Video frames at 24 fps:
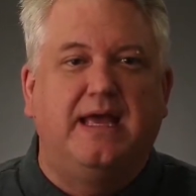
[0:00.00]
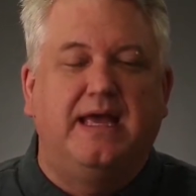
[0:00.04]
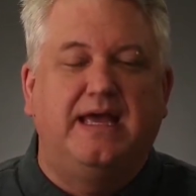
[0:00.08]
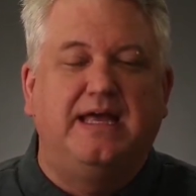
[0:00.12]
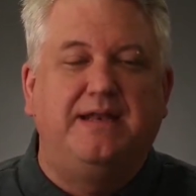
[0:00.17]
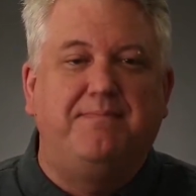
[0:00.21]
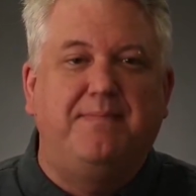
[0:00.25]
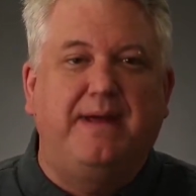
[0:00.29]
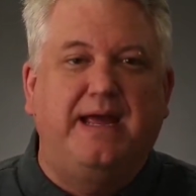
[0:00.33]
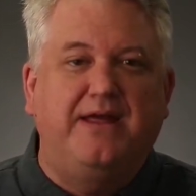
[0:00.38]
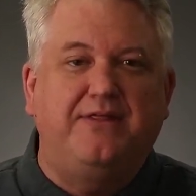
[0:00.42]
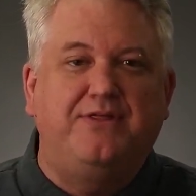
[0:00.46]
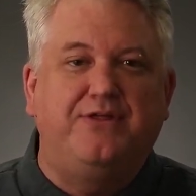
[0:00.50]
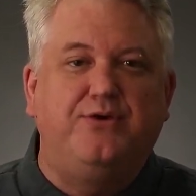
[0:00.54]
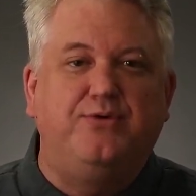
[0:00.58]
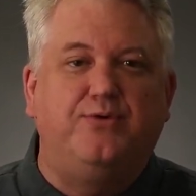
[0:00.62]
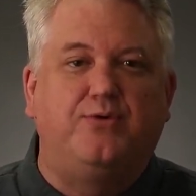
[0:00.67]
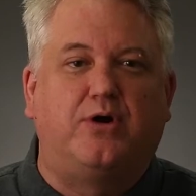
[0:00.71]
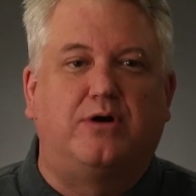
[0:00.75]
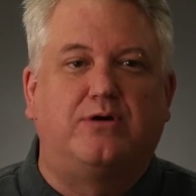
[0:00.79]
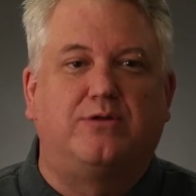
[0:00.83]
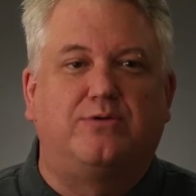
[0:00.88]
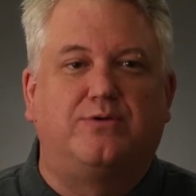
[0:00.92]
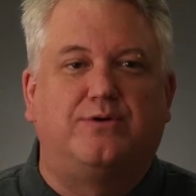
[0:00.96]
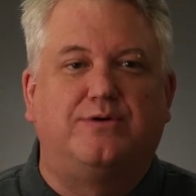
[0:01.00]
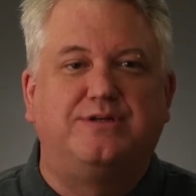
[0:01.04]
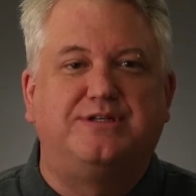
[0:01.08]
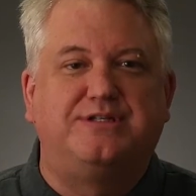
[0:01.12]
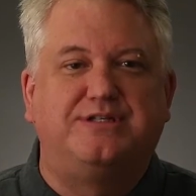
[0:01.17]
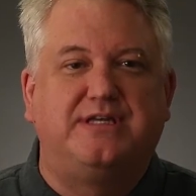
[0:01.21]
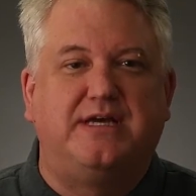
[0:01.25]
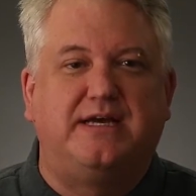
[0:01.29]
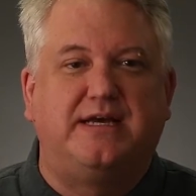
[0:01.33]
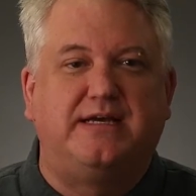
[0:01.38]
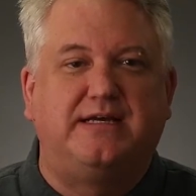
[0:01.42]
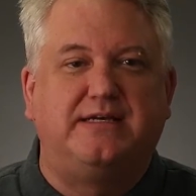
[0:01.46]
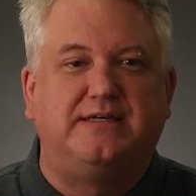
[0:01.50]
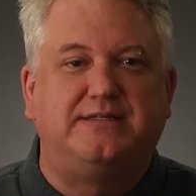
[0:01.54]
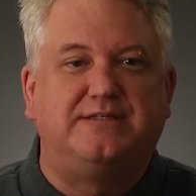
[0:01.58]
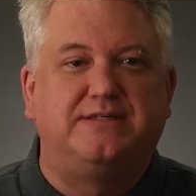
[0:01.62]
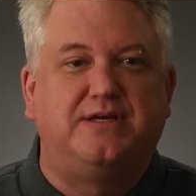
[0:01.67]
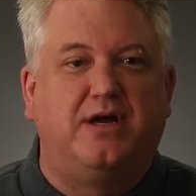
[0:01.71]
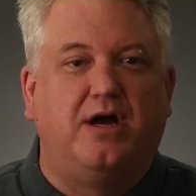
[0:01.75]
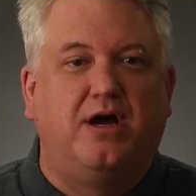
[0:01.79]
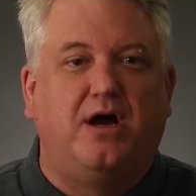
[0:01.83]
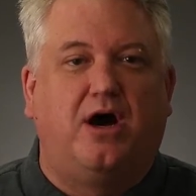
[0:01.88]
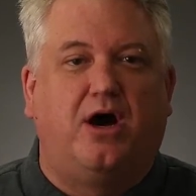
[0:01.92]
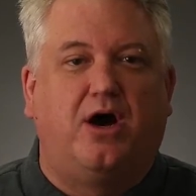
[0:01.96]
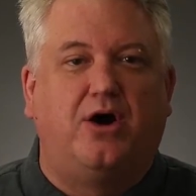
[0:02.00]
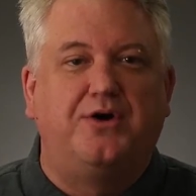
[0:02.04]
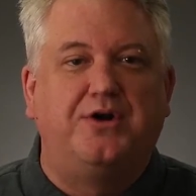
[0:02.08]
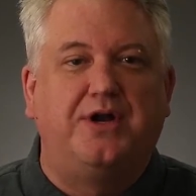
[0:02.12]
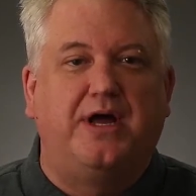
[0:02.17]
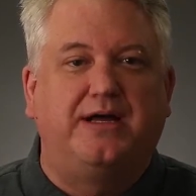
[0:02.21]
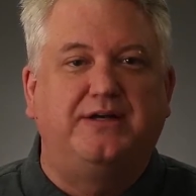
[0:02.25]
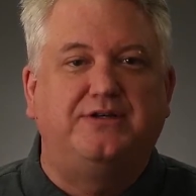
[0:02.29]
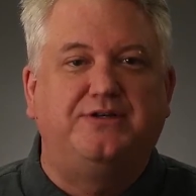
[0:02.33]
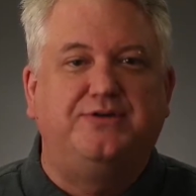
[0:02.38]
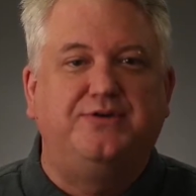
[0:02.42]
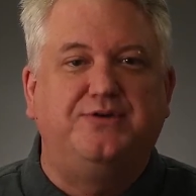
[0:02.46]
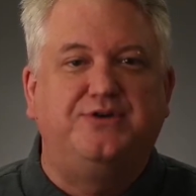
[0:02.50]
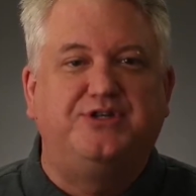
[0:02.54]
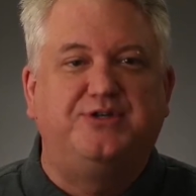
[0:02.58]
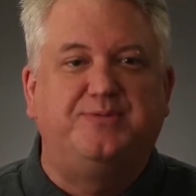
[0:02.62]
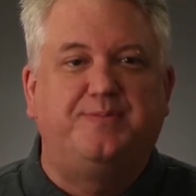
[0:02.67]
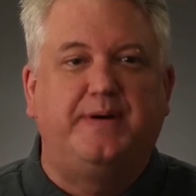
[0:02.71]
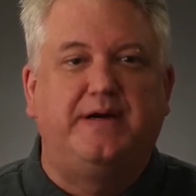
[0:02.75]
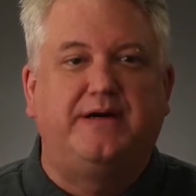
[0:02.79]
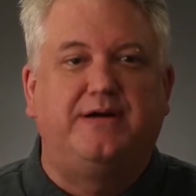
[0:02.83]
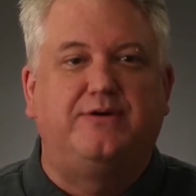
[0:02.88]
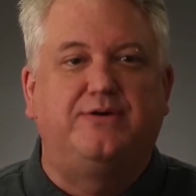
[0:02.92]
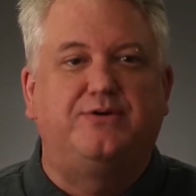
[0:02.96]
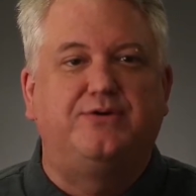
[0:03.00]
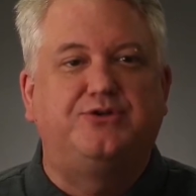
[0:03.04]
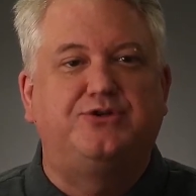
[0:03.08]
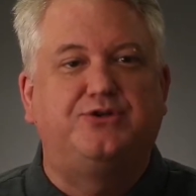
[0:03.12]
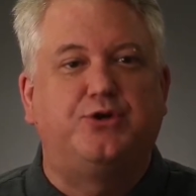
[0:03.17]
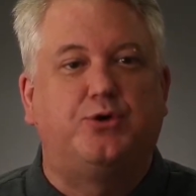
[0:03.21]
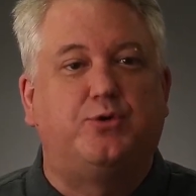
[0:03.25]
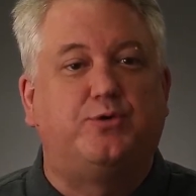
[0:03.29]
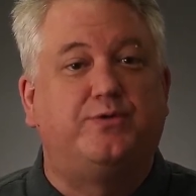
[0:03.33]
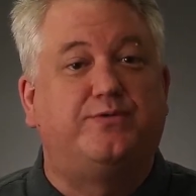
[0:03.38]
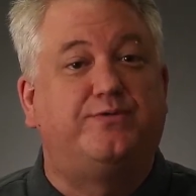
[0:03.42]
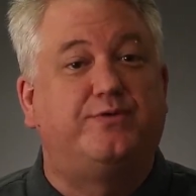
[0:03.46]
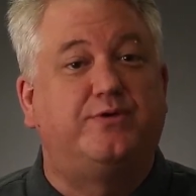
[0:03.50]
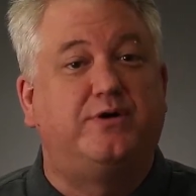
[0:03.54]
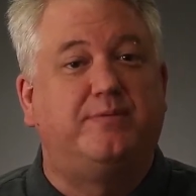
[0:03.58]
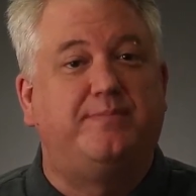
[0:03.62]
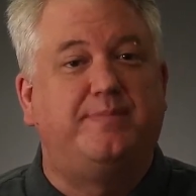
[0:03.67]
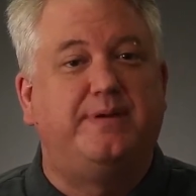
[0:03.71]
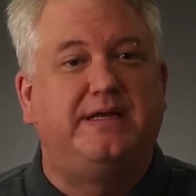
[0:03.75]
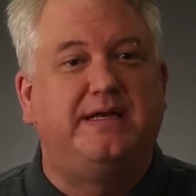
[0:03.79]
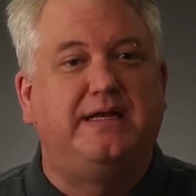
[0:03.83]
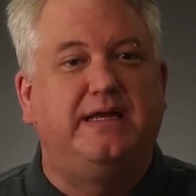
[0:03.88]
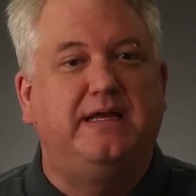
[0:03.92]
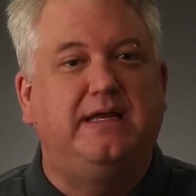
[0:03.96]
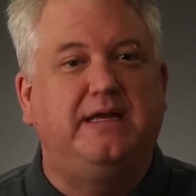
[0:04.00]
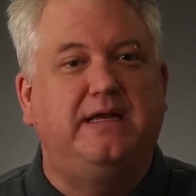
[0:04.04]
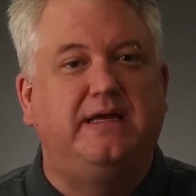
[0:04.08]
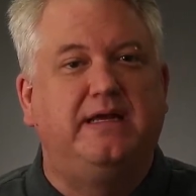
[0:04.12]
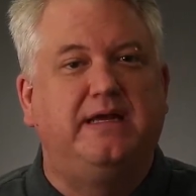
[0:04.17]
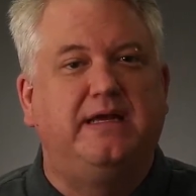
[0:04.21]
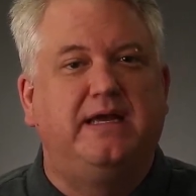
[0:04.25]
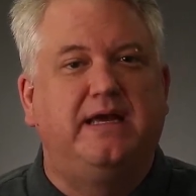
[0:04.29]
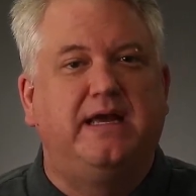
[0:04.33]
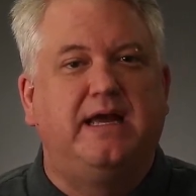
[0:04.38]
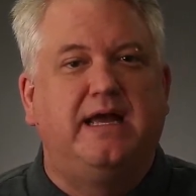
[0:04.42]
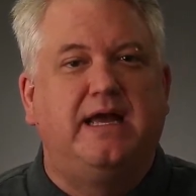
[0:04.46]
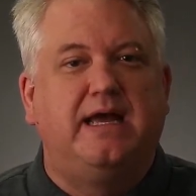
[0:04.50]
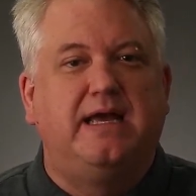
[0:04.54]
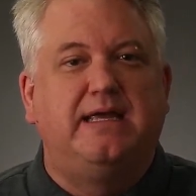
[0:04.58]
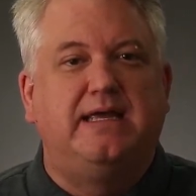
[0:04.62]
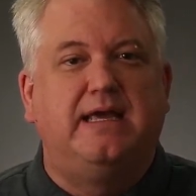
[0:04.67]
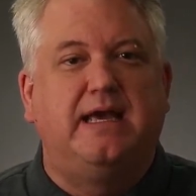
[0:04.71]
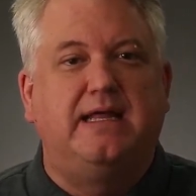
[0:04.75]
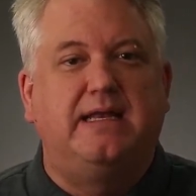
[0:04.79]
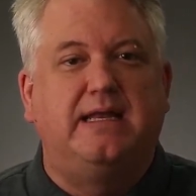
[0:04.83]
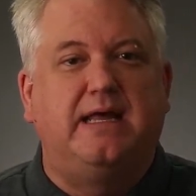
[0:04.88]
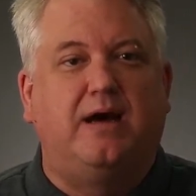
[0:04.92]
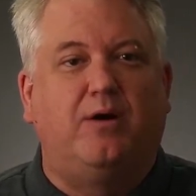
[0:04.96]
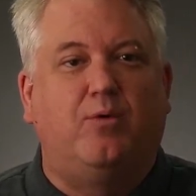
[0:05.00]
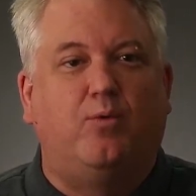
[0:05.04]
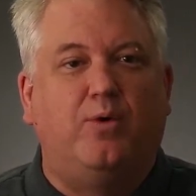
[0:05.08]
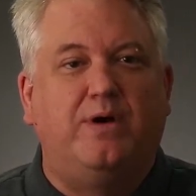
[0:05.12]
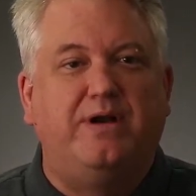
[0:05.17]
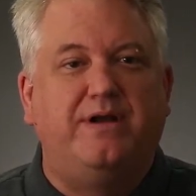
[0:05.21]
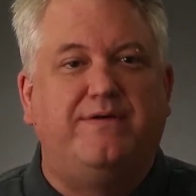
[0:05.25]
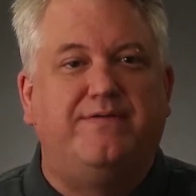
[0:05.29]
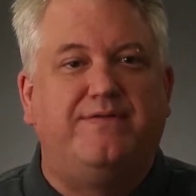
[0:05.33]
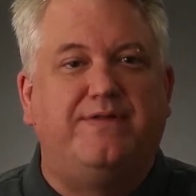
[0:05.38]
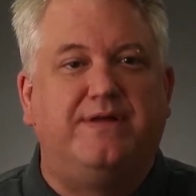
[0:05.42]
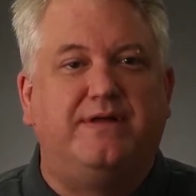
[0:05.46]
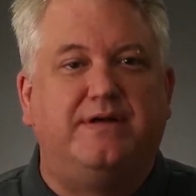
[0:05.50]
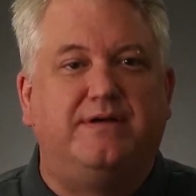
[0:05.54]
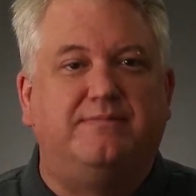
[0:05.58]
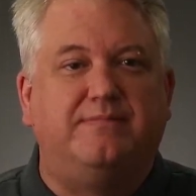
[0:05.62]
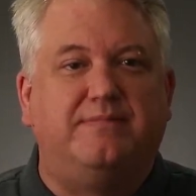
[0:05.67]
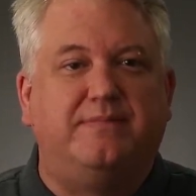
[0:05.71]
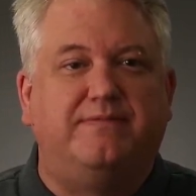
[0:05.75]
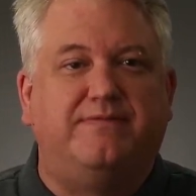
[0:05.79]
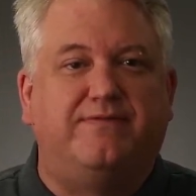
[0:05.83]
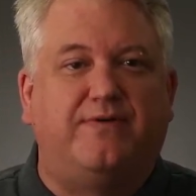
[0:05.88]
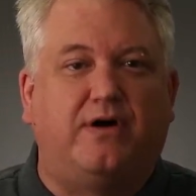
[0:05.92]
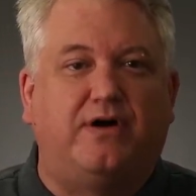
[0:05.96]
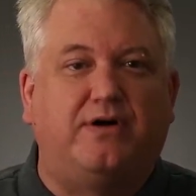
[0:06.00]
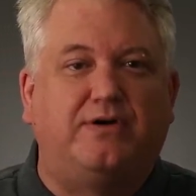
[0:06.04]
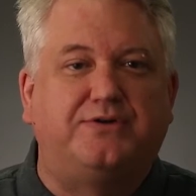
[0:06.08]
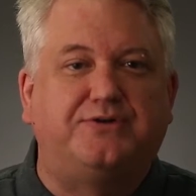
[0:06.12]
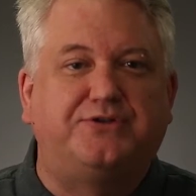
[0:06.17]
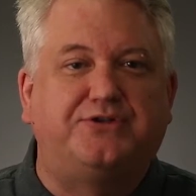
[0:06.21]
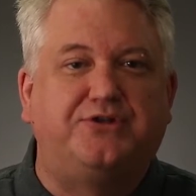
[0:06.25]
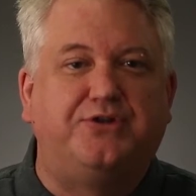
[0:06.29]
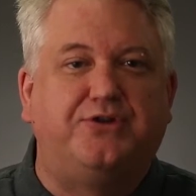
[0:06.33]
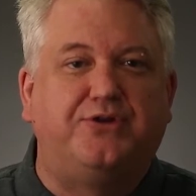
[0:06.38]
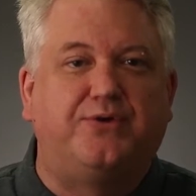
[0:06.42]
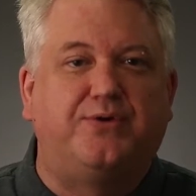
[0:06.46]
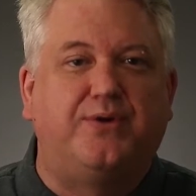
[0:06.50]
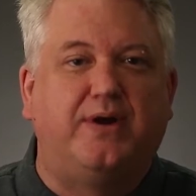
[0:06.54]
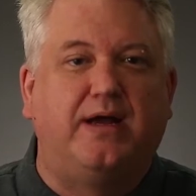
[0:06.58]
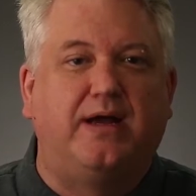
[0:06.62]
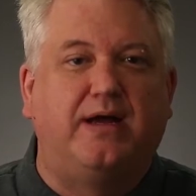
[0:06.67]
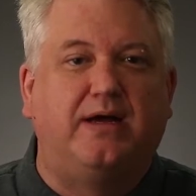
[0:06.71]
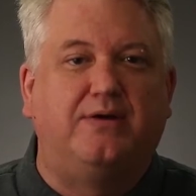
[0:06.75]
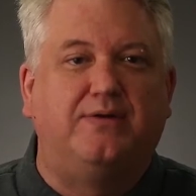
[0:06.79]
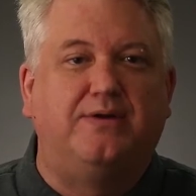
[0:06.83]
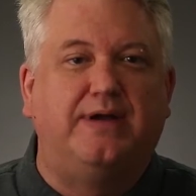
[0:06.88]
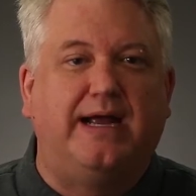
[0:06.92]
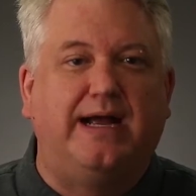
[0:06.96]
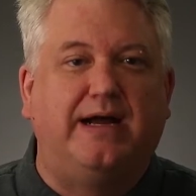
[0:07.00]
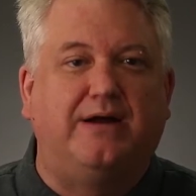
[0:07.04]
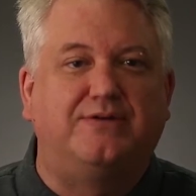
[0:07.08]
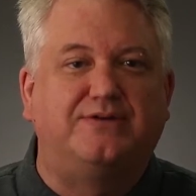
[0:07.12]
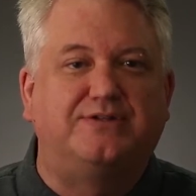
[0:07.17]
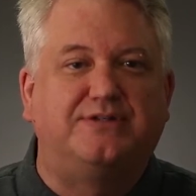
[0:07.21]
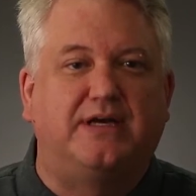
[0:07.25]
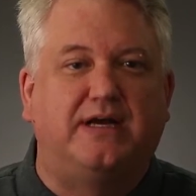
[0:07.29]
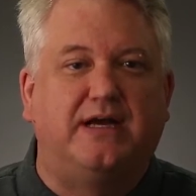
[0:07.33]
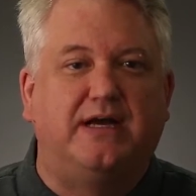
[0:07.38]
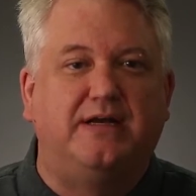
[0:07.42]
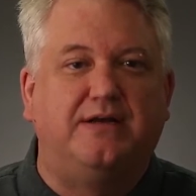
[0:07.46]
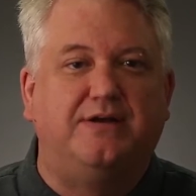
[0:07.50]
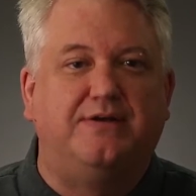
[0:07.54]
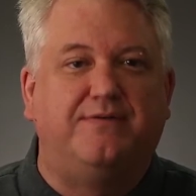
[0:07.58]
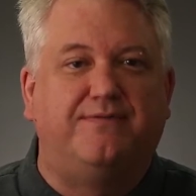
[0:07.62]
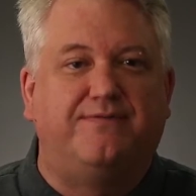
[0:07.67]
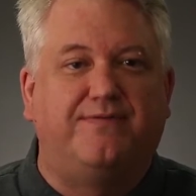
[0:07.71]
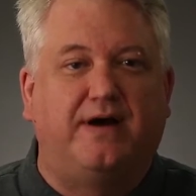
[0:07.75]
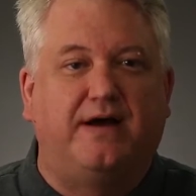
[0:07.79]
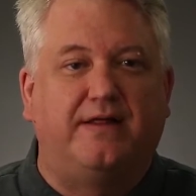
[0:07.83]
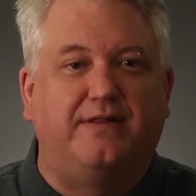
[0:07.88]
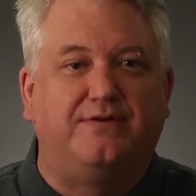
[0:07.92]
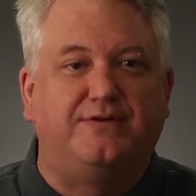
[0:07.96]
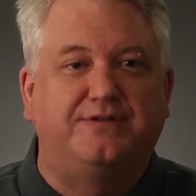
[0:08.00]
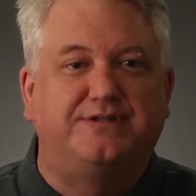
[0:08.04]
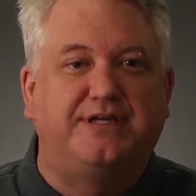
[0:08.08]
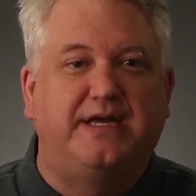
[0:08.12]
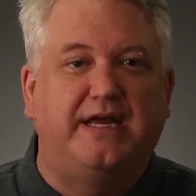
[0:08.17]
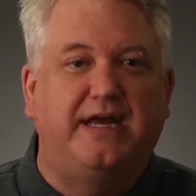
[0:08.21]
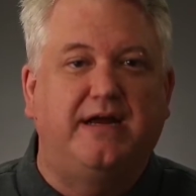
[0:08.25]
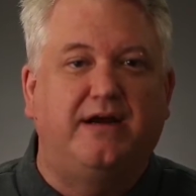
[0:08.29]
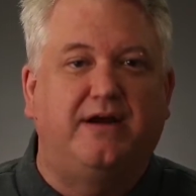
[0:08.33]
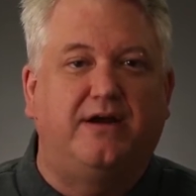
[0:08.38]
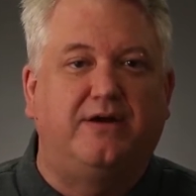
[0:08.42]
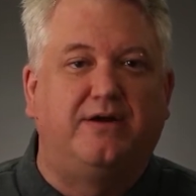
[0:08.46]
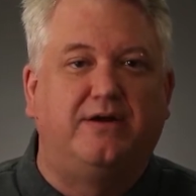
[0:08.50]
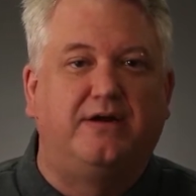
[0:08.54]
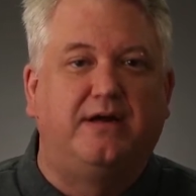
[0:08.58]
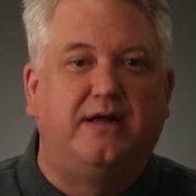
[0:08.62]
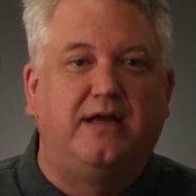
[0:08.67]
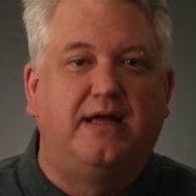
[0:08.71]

In Matthew, our Lord says, "Are not two sparrows sold for a penny? Yet not one of them falls to the ground outside Father's care.